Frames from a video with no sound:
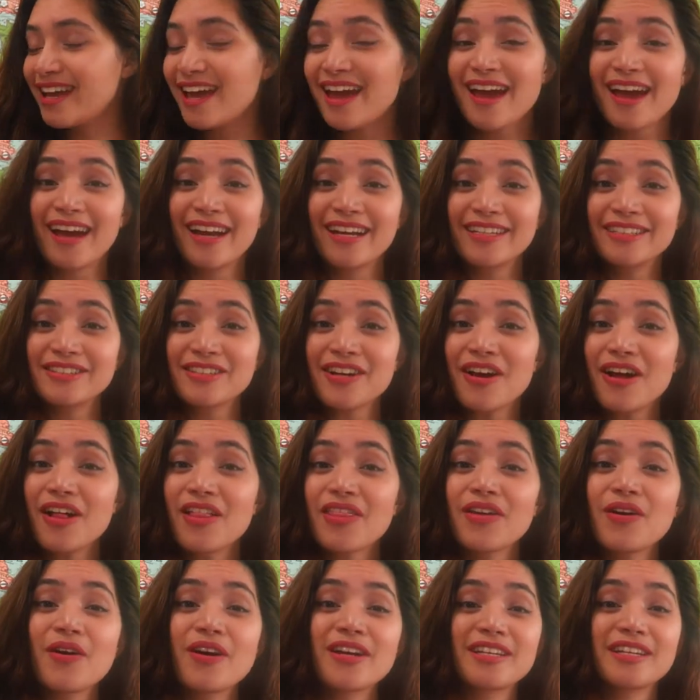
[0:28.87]
And
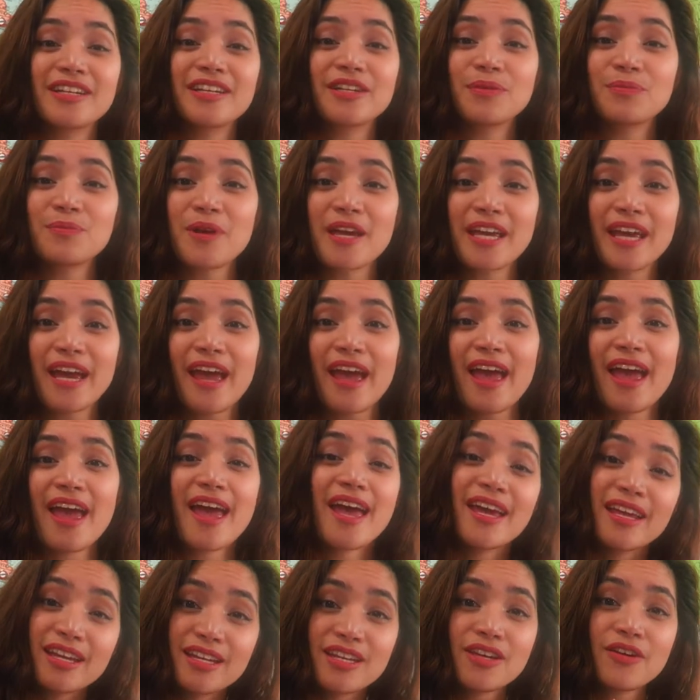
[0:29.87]
although I didn't make
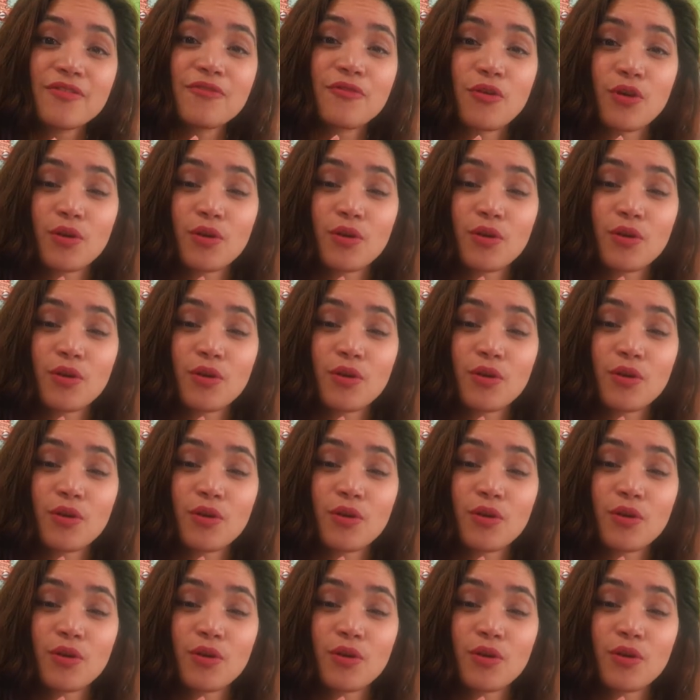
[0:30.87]
any